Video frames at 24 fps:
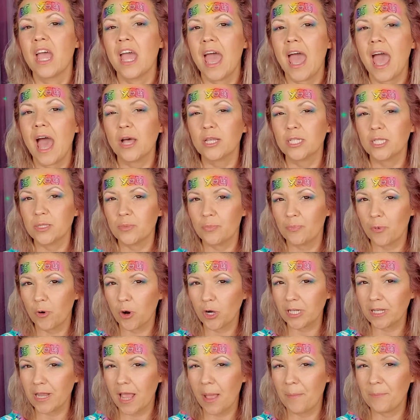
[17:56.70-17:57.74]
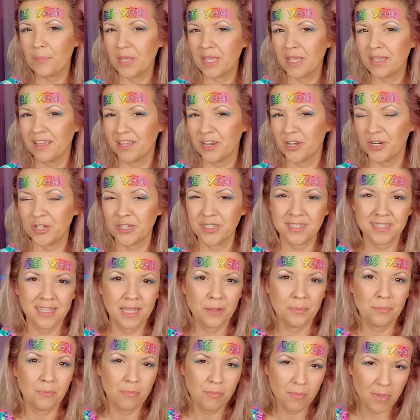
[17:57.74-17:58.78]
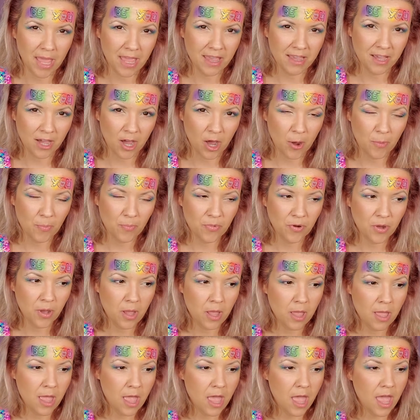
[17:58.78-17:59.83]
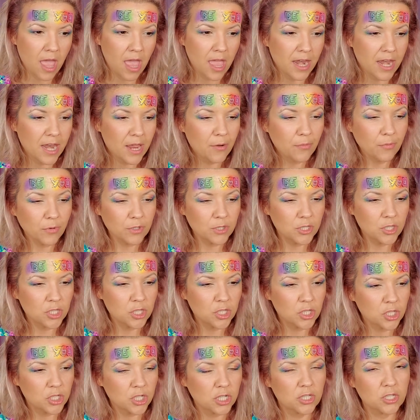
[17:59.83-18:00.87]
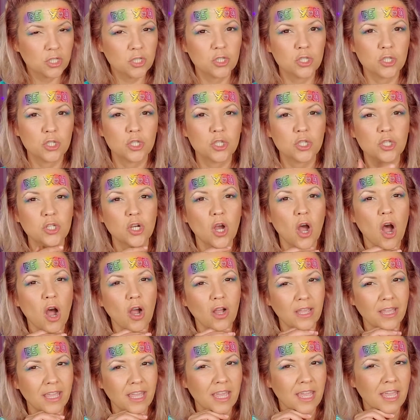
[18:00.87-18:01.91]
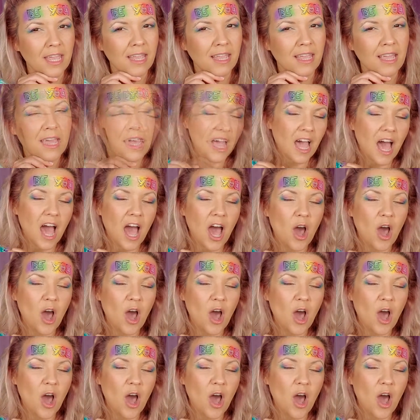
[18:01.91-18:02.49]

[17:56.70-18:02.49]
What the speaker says: support beginners in makeup. And it was just shocking how